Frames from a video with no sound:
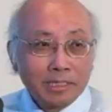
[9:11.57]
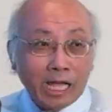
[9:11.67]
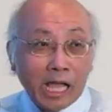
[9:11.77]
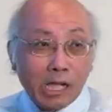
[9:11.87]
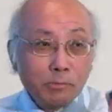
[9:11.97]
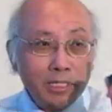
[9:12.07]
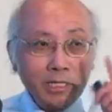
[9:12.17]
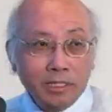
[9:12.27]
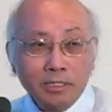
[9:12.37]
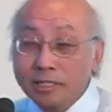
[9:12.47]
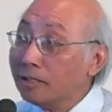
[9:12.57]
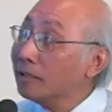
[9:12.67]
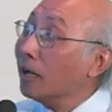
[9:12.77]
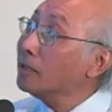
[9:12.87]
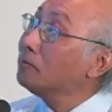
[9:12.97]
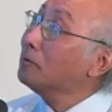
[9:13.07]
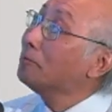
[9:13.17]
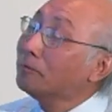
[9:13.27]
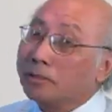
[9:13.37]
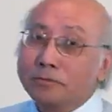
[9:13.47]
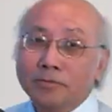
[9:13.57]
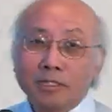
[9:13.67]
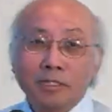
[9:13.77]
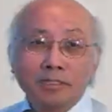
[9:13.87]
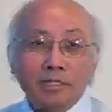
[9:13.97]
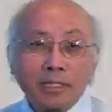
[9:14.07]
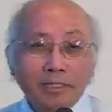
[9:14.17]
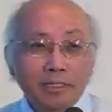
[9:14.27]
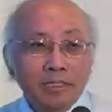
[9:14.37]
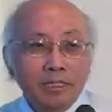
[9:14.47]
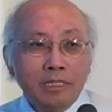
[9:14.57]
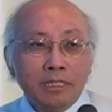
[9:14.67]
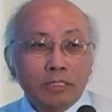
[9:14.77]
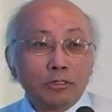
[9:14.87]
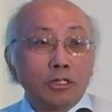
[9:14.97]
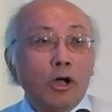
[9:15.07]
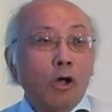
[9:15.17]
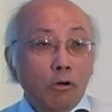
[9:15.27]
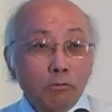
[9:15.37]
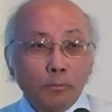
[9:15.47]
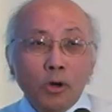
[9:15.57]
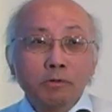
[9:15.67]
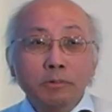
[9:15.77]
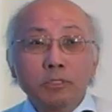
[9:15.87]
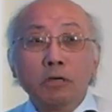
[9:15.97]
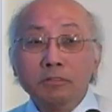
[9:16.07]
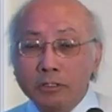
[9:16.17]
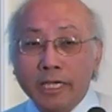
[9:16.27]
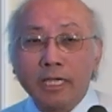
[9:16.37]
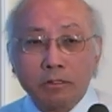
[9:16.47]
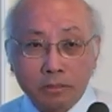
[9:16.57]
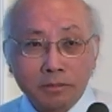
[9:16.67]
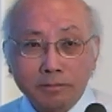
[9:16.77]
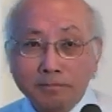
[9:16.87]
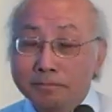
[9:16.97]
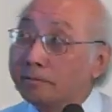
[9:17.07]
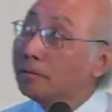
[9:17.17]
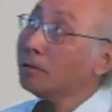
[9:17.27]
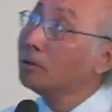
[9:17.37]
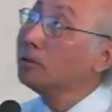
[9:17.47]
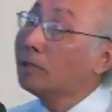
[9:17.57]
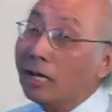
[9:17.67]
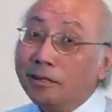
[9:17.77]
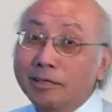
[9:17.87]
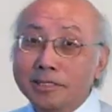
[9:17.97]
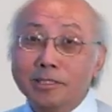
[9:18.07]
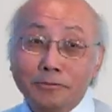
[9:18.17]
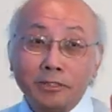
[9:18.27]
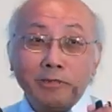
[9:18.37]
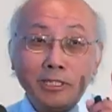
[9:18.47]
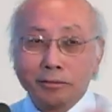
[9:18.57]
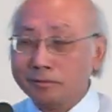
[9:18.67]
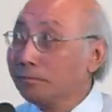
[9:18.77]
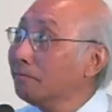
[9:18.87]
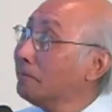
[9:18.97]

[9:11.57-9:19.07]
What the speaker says: Now, how many ladies can dance with Fred Astaire? So the whole ballroom will go into chaos. So that is the free radical.